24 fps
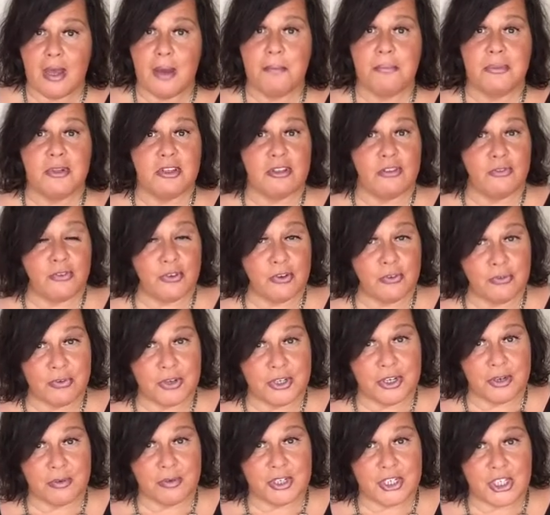please feel
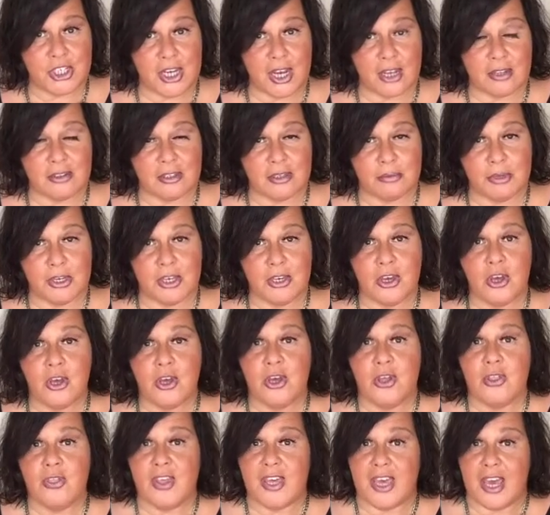free to reach out to me.
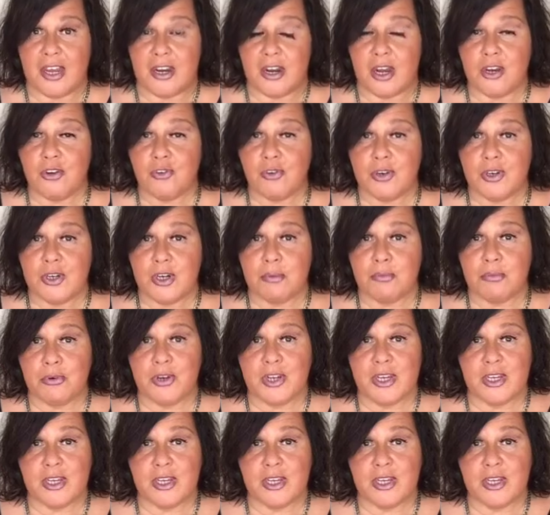The 800 number